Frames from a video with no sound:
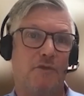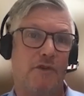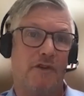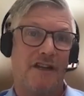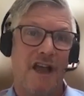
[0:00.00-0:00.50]

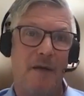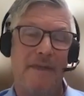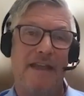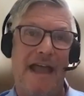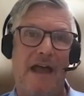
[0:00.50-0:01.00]
We're
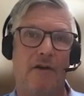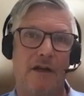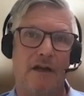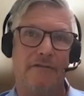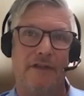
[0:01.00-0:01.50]
coming out
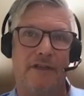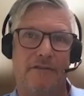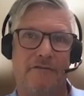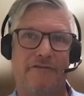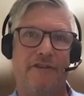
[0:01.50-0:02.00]
of a
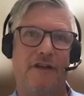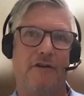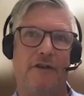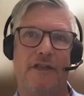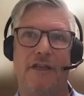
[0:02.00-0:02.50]

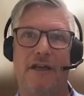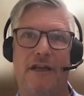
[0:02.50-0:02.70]
very